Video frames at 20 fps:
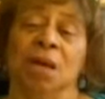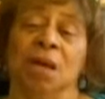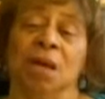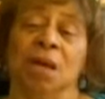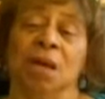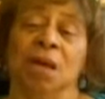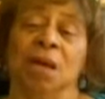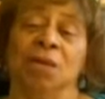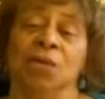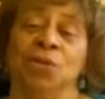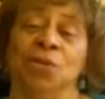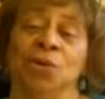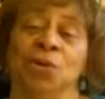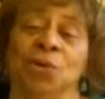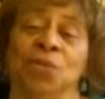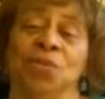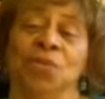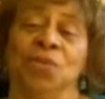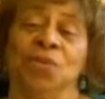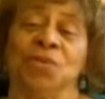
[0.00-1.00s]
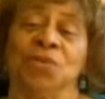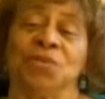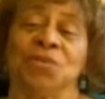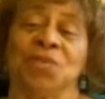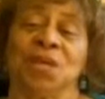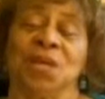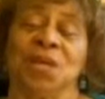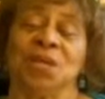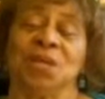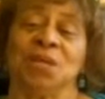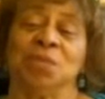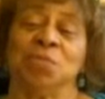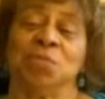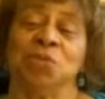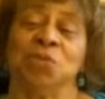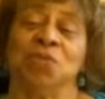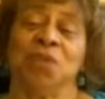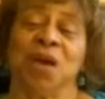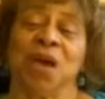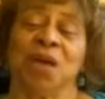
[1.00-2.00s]
You know, there's that
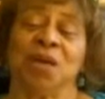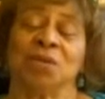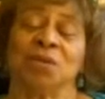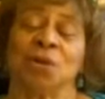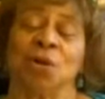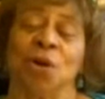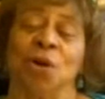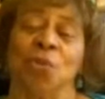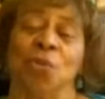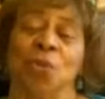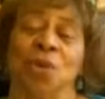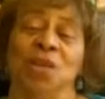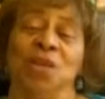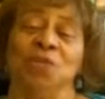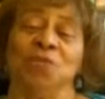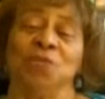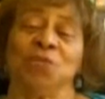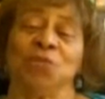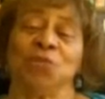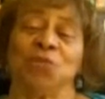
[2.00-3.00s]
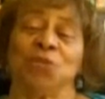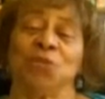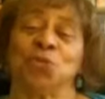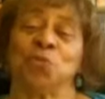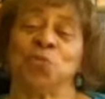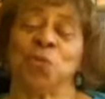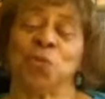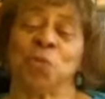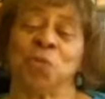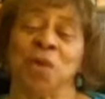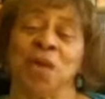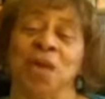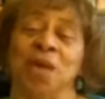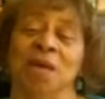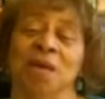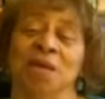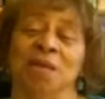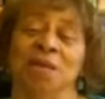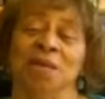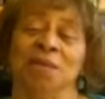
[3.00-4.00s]
movie out called Waiting for
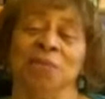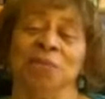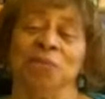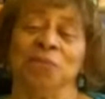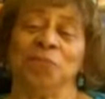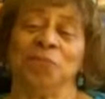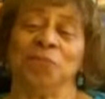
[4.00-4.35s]
Superman.